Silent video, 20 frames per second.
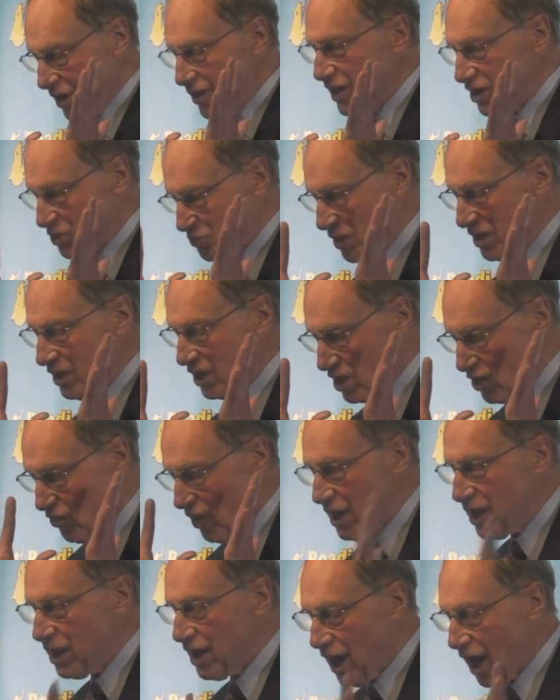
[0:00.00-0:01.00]
It's been a
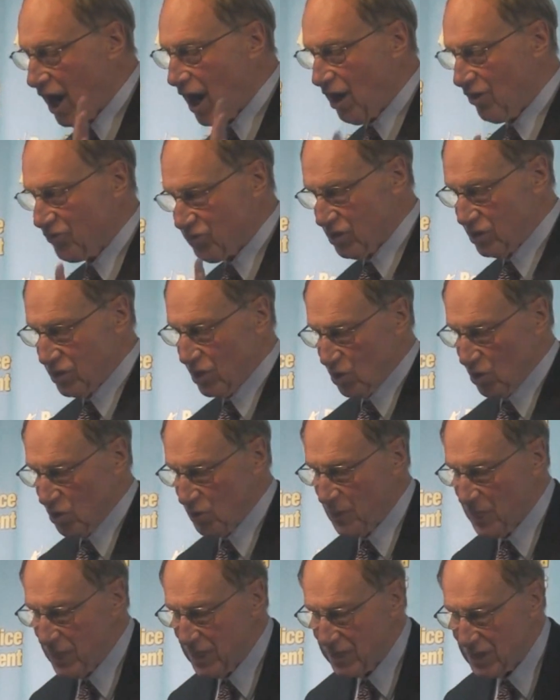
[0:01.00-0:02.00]
great
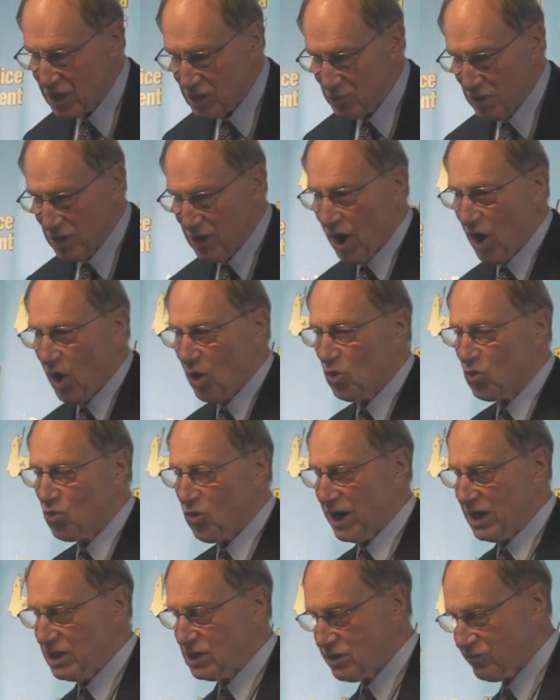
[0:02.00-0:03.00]
afternoon. There's been a whole
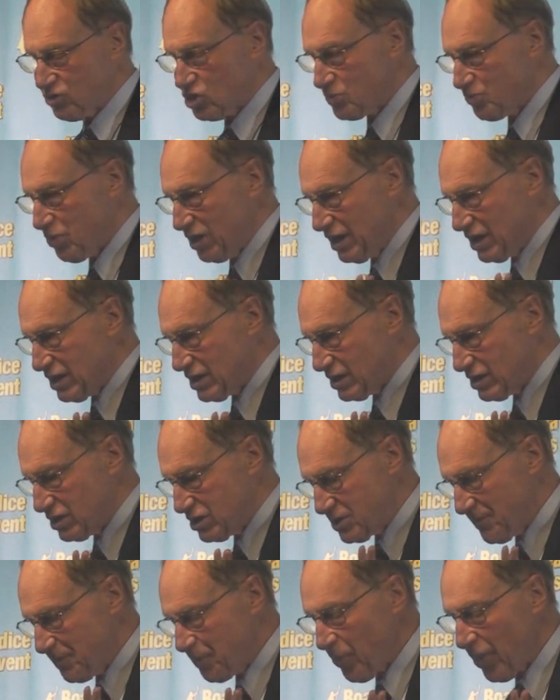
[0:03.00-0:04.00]
range of
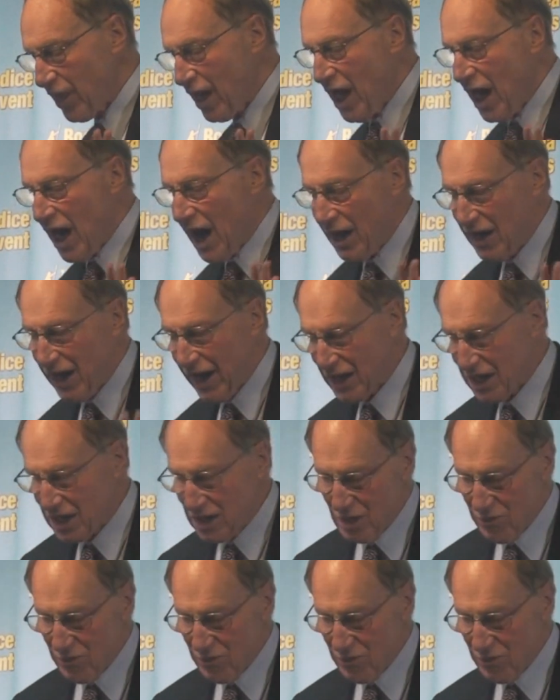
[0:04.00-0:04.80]
speakers, and I can